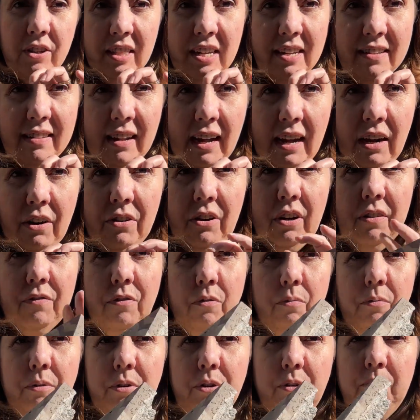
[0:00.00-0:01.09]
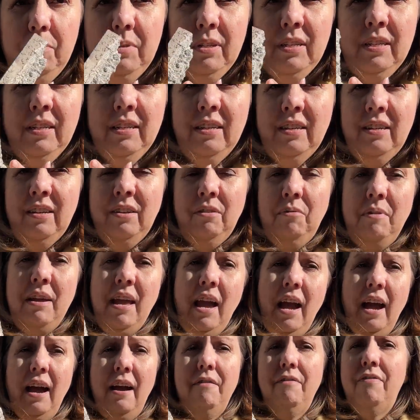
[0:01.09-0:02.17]
these out of the rooms. We
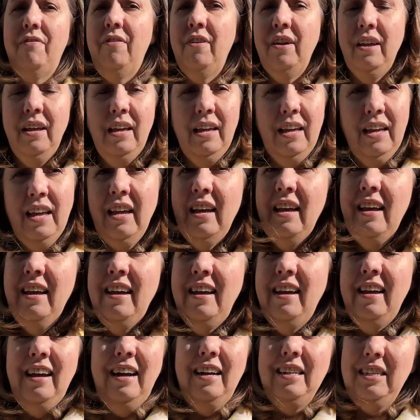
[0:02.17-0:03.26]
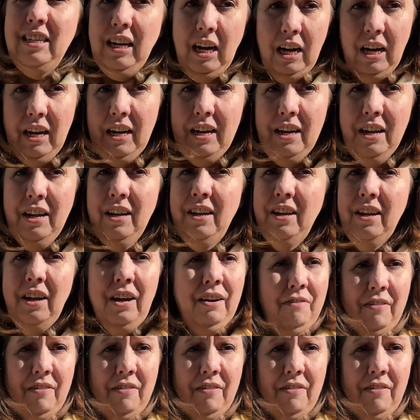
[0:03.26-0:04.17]
have a ton of